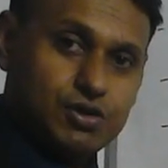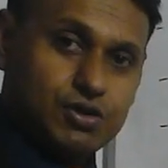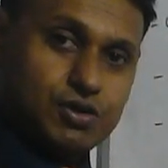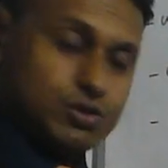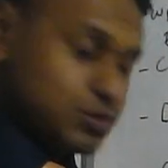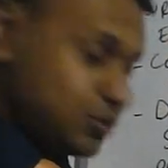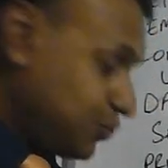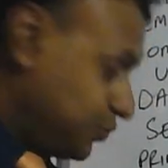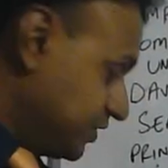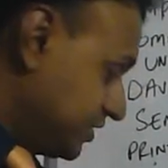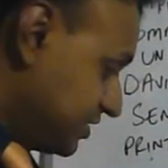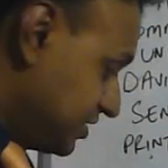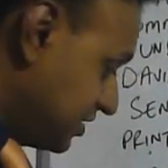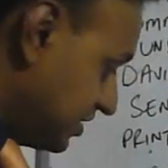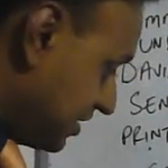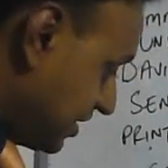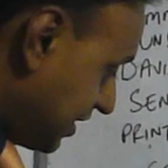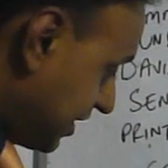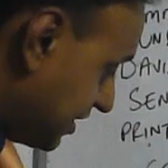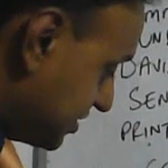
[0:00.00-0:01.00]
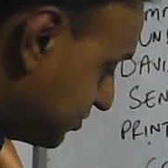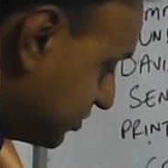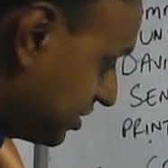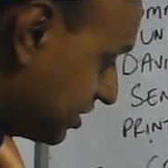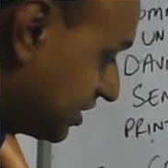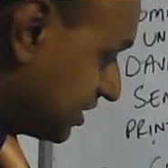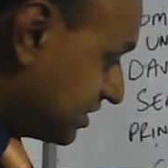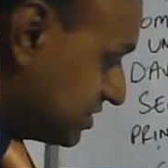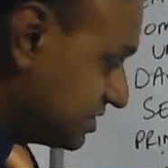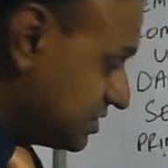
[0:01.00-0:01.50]
So we see there has been
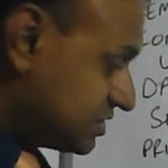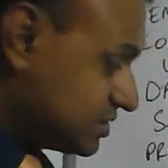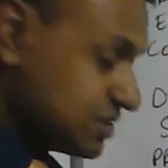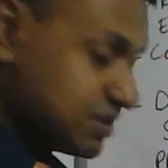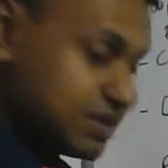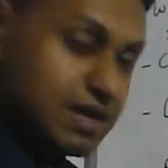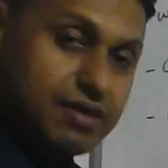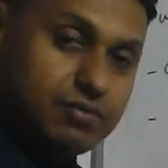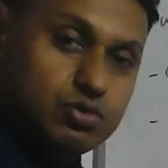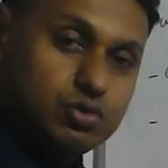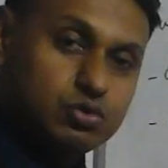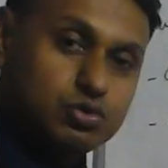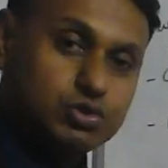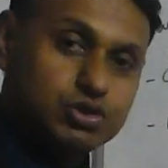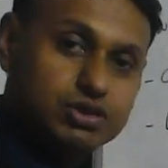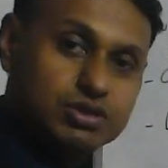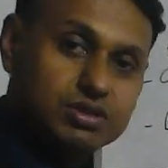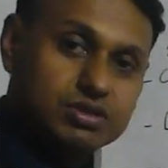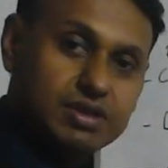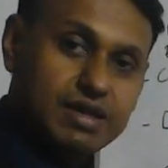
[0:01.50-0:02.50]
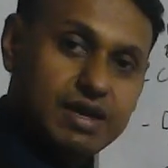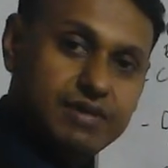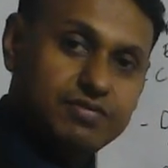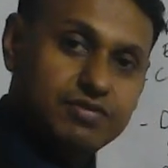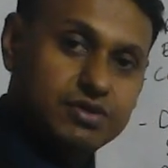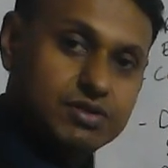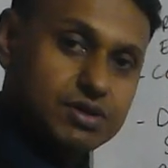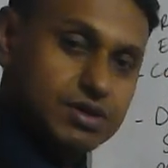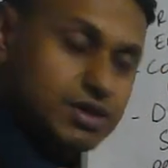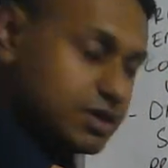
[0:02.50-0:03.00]
a consistent evolution
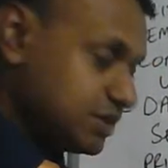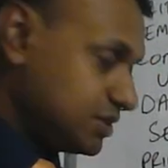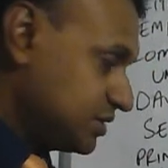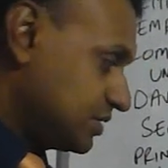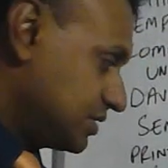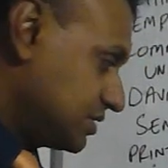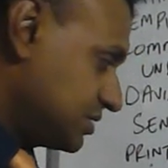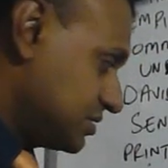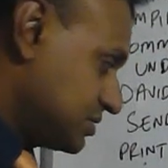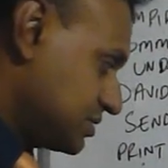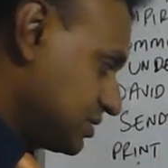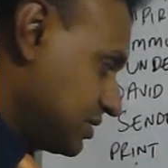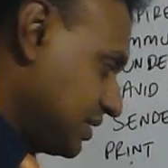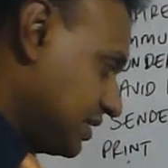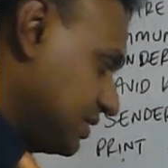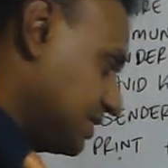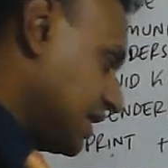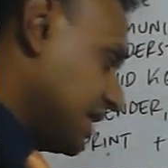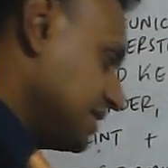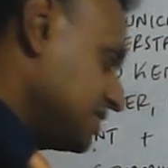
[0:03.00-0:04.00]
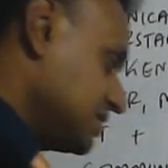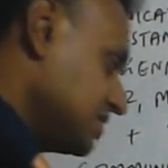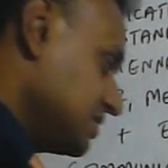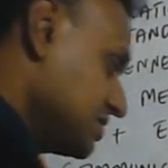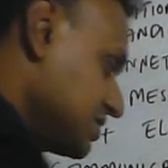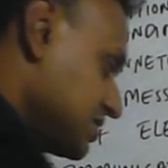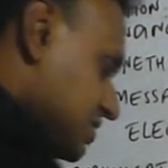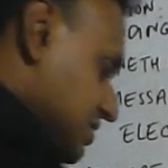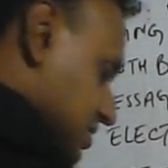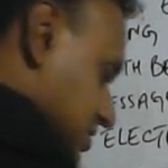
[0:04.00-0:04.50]
every 30 years, and
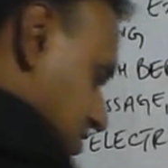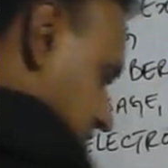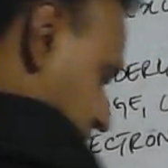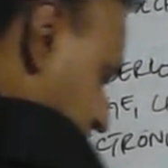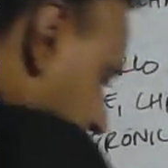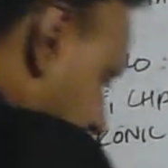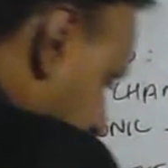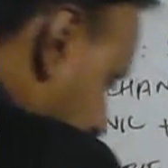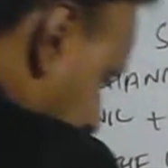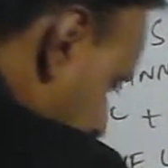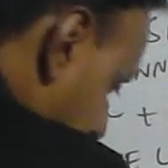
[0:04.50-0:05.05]
1960